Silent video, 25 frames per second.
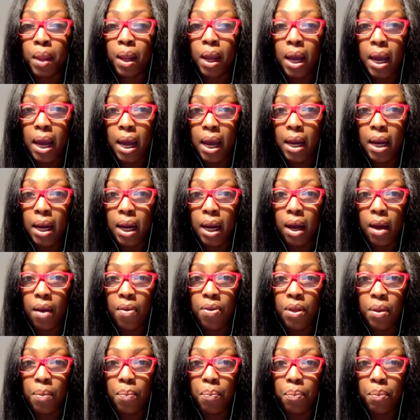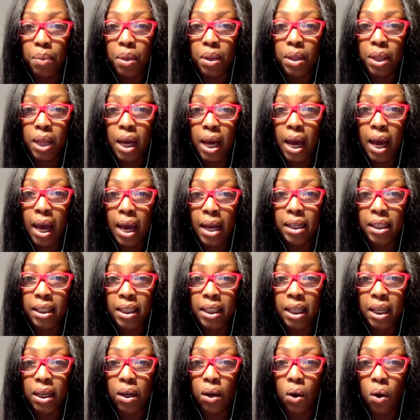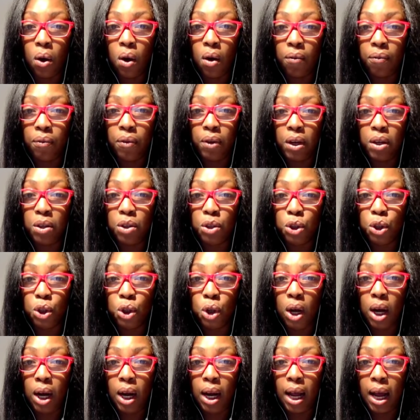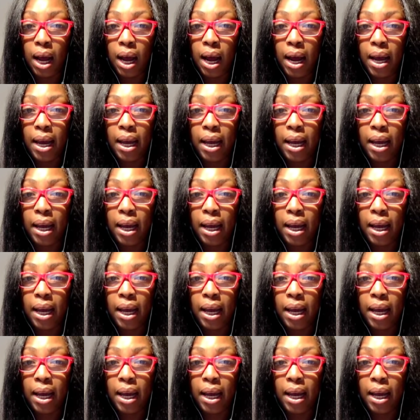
in the ending of July.